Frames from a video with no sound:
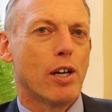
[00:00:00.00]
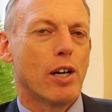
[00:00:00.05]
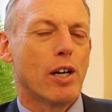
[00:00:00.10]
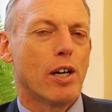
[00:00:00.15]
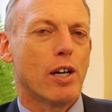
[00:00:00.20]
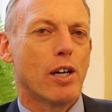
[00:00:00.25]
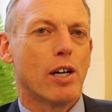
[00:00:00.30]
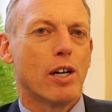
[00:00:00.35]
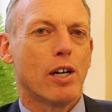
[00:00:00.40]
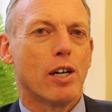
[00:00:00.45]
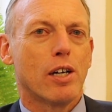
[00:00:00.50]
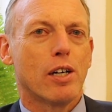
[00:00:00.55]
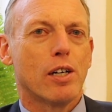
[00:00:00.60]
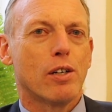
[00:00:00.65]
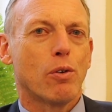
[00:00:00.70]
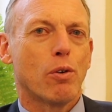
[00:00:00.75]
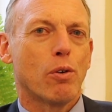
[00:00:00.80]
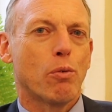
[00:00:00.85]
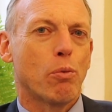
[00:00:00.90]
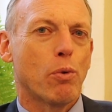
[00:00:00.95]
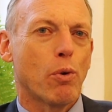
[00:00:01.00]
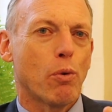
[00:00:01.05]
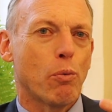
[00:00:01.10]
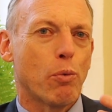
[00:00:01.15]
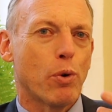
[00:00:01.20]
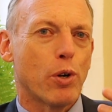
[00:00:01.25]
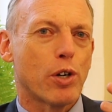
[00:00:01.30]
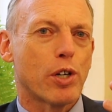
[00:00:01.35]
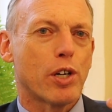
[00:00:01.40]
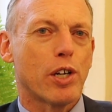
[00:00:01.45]

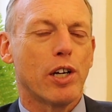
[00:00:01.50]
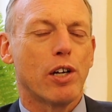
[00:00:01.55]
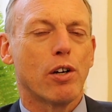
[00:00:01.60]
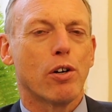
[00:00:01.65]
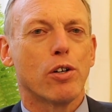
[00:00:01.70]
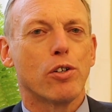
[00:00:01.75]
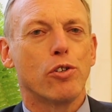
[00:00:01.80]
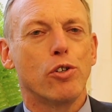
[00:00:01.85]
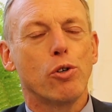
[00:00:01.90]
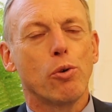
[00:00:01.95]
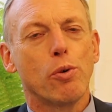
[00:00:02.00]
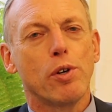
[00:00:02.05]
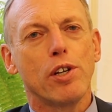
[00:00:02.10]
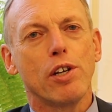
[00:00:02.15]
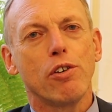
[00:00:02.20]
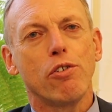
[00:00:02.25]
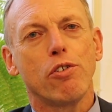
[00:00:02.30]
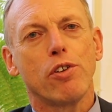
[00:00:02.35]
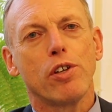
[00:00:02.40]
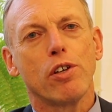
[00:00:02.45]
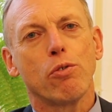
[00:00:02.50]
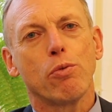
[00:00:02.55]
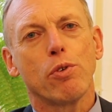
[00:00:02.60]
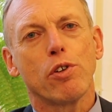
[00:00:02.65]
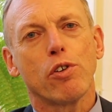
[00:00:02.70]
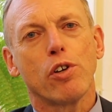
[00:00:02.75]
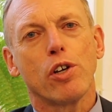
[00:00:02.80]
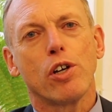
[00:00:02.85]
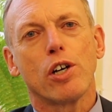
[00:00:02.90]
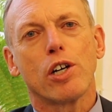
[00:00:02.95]
working on new initiatives
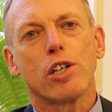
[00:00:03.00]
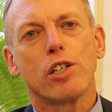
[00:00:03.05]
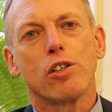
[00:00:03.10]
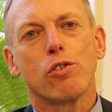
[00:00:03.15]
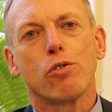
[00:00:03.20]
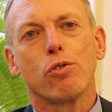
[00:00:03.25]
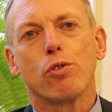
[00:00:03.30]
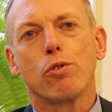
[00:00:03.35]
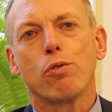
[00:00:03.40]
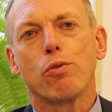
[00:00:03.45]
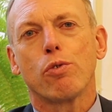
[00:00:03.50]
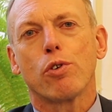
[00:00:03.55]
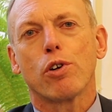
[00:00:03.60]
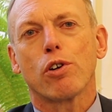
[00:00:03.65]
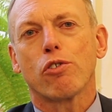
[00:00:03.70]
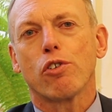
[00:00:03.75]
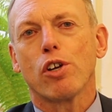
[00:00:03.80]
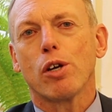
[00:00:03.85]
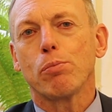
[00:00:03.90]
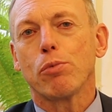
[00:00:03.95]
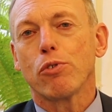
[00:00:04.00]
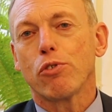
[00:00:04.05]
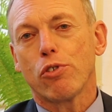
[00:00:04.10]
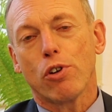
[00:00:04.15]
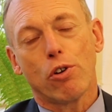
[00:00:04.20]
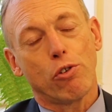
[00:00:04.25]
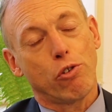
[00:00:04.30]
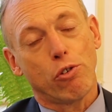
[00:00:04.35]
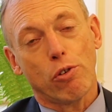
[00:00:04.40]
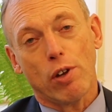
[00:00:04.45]
with regarding to, for example,
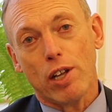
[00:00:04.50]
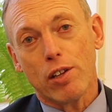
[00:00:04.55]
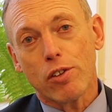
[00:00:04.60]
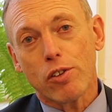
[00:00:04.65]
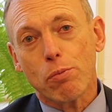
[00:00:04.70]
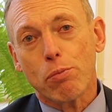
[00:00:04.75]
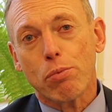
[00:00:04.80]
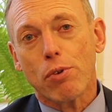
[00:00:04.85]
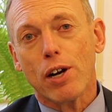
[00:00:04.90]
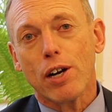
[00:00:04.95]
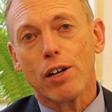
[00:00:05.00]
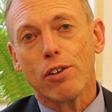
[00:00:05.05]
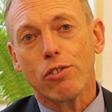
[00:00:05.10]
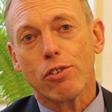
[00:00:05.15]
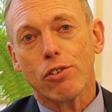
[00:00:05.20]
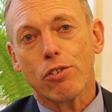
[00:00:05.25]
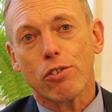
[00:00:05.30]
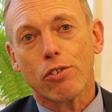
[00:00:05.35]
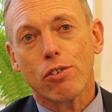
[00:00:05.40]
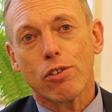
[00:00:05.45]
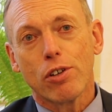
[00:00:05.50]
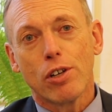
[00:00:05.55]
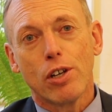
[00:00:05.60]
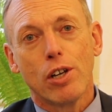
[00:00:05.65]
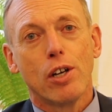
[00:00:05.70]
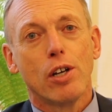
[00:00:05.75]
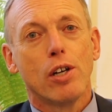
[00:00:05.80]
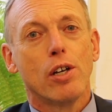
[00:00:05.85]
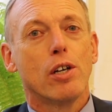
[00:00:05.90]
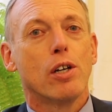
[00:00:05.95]
social enterprises,
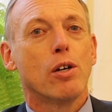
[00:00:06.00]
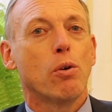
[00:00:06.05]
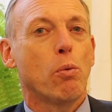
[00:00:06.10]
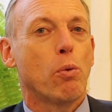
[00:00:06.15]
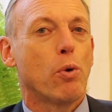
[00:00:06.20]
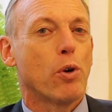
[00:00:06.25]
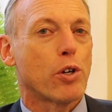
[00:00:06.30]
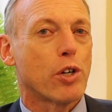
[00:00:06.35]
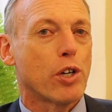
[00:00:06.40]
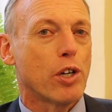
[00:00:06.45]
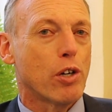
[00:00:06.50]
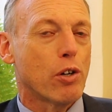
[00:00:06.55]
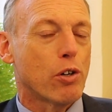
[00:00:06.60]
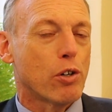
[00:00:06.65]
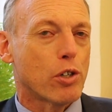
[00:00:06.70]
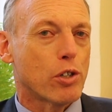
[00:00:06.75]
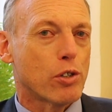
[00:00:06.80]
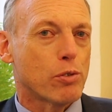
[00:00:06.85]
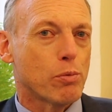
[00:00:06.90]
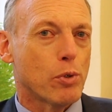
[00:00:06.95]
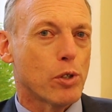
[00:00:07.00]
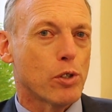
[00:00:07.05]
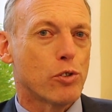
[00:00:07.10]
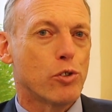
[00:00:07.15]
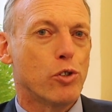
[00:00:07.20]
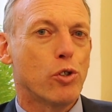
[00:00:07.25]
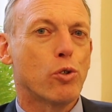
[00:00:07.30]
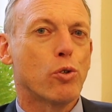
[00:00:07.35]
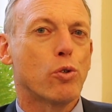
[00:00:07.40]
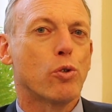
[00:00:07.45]
working on
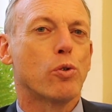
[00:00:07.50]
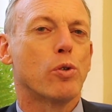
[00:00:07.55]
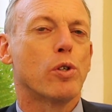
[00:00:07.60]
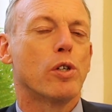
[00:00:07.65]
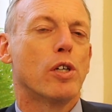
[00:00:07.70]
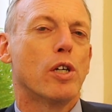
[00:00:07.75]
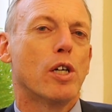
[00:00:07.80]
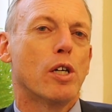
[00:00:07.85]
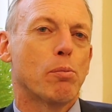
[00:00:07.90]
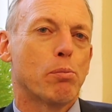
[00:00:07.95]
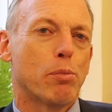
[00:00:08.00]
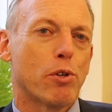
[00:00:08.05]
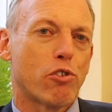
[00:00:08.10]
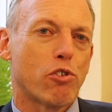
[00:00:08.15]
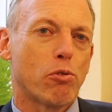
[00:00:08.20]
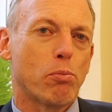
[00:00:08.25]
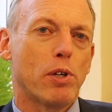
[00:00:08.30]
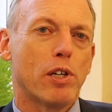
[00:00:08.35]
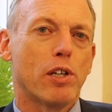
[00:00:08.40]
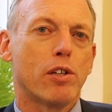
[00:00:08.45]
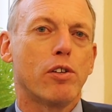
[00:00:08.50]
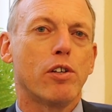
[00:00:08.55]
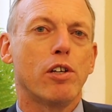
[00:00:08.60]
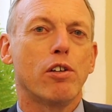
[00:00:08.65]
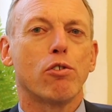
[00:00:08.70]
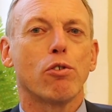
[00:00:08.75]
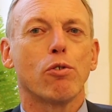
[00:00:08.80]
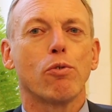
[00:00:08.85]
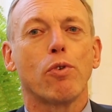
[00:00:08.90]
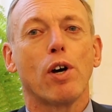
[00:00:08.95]
new
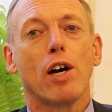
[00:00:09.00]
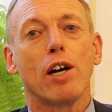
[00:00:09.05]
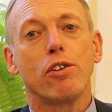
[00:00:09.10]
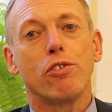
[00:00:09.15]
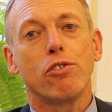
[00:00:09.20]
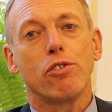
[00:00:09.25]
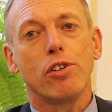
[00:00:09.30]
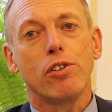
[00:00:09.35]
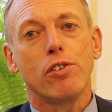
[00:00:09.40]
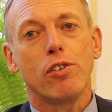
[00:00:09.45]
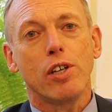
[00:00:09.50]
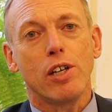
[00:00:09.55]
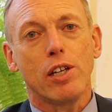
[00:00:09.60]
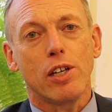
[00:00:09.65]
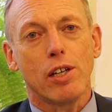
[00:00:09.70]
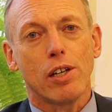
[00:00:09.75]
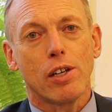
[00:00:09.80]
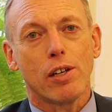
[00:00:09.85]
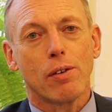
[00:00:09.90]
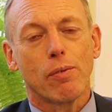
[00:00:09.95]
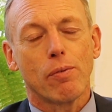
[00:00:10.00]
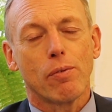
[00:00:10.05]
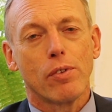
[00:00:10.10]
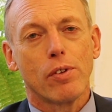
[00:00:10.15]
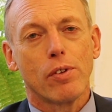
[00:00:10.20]
possibilities of ICT.